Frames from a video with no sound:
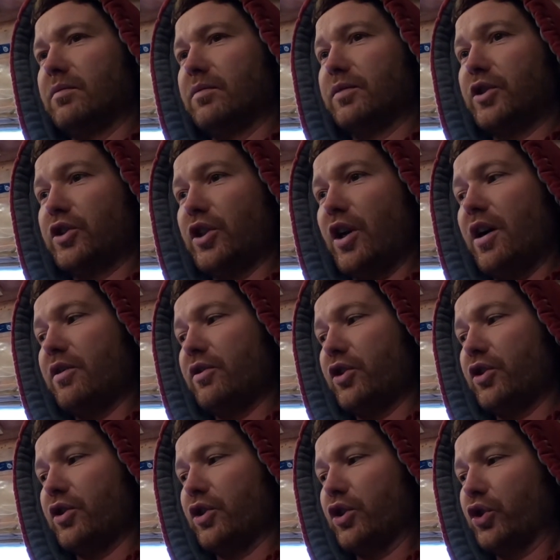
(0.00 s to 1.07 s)

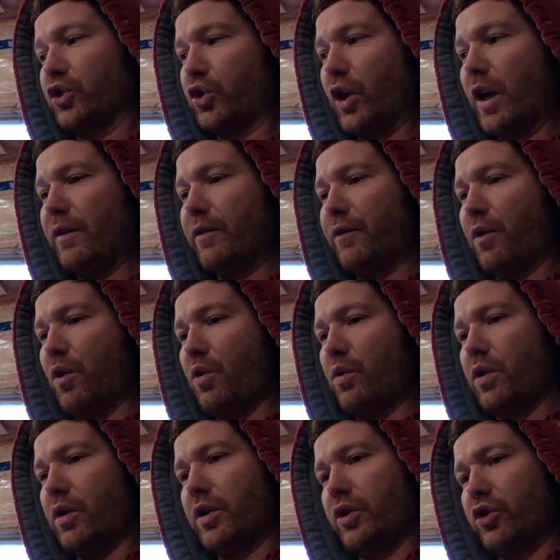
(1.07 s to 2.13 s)
Starts, drives
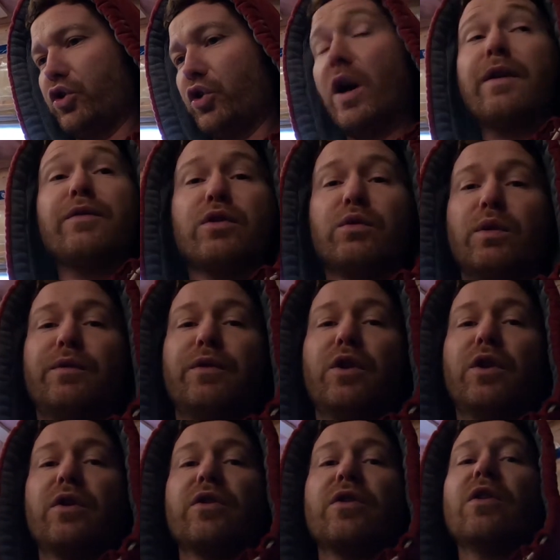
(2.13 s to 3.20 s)
forward, drives in
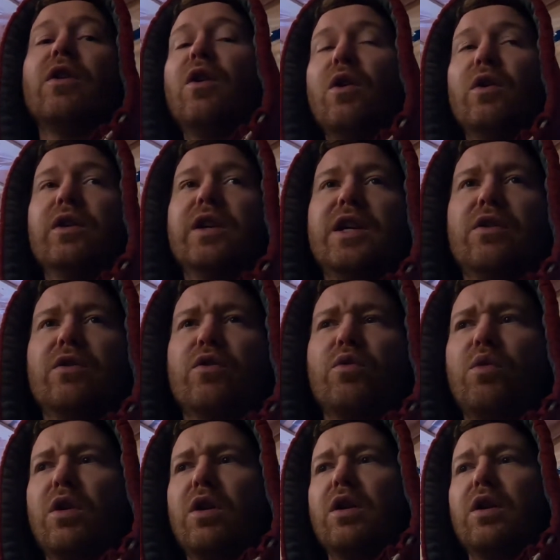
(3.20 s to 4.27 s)
reverse, all the gears
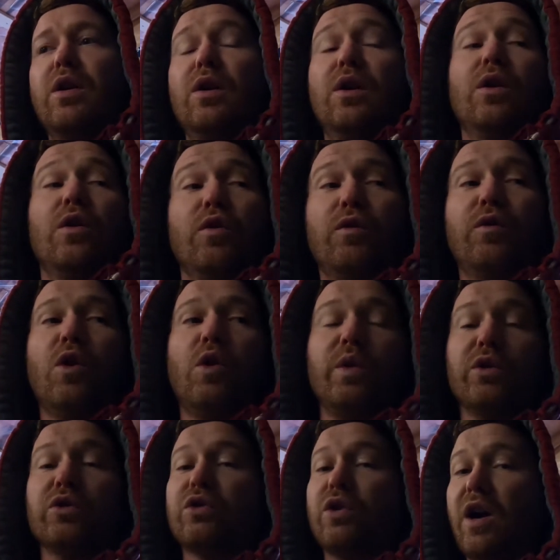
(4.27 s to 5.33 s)
work,
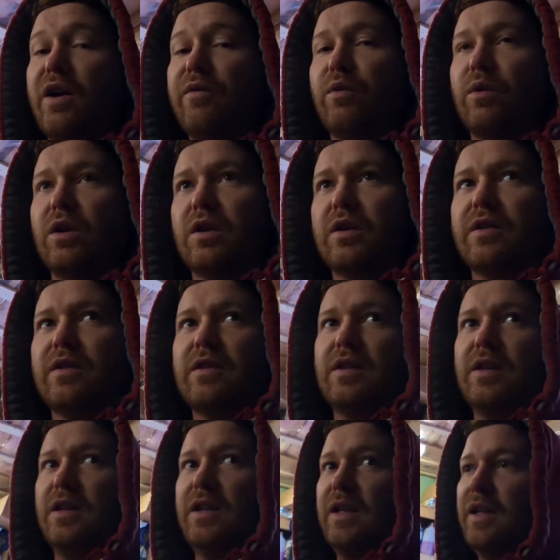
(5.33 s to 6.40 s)
four-wheel drive works.
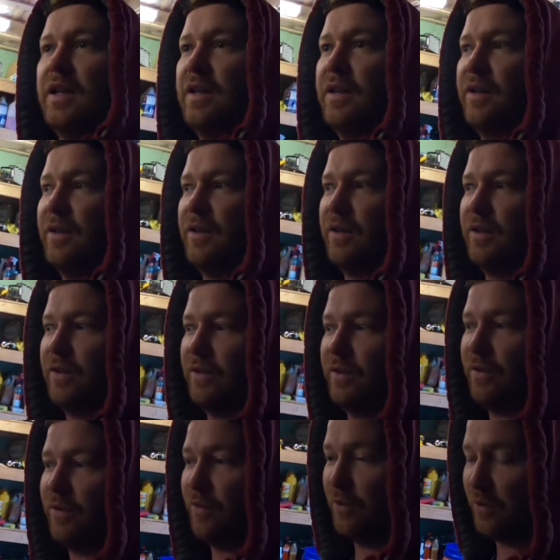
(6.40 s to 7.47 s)

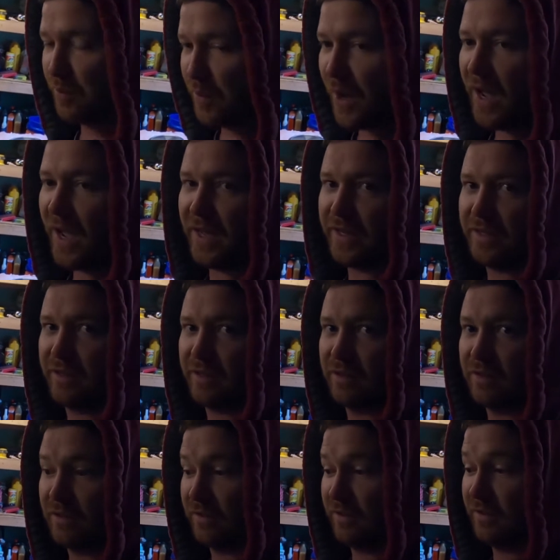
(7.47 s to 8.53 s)
The bad.
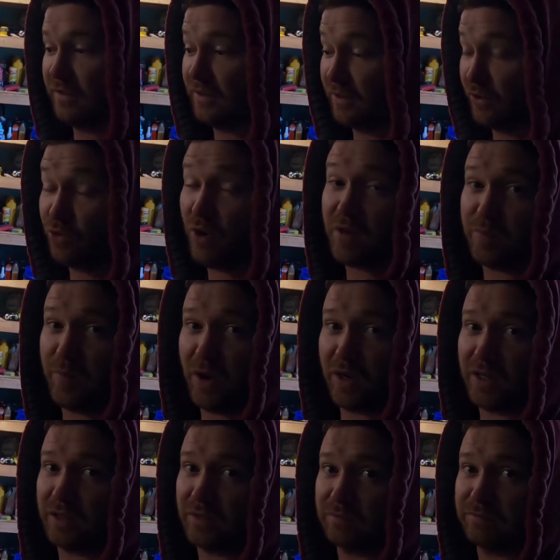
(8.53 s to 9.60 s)
It's a rust
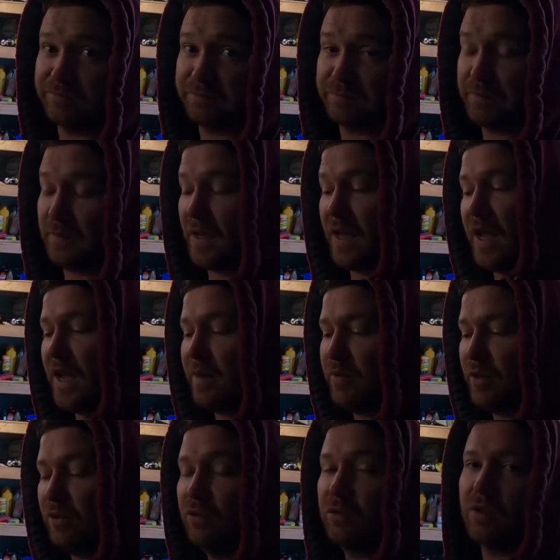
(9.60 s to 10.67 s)
bucket.
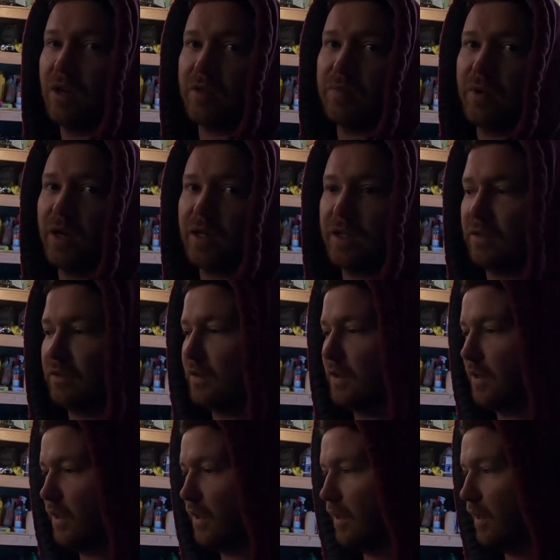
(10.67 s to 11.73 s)
Absolute rust bucket.
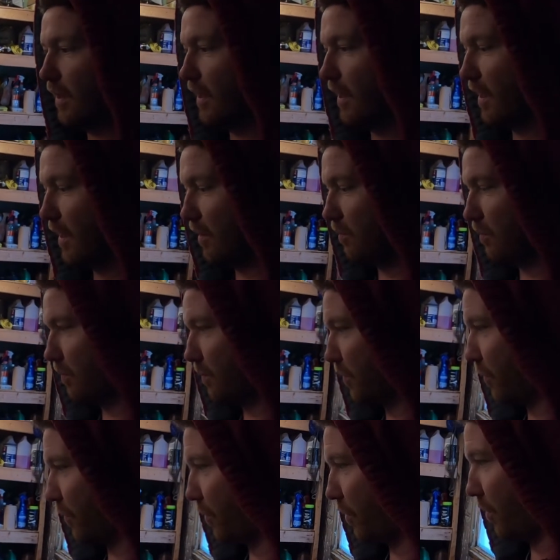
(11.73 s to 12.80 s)

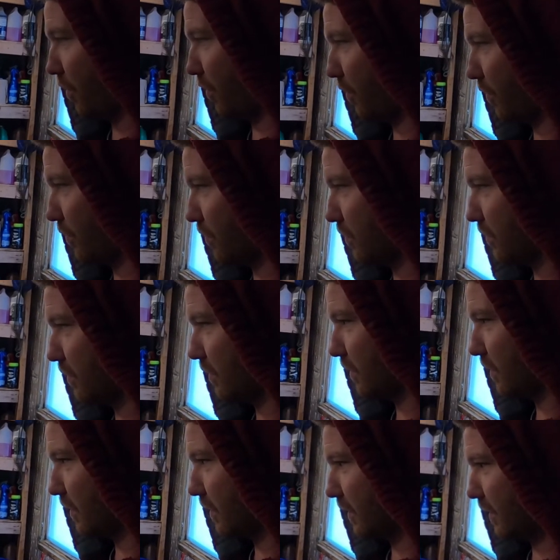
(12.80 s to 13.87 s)
So
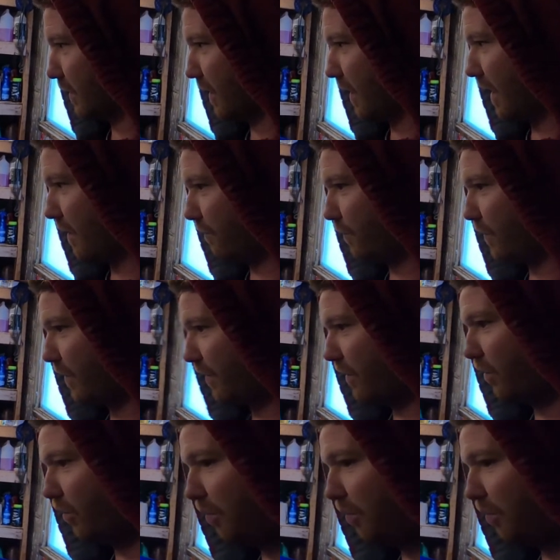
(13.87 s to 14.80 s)
every single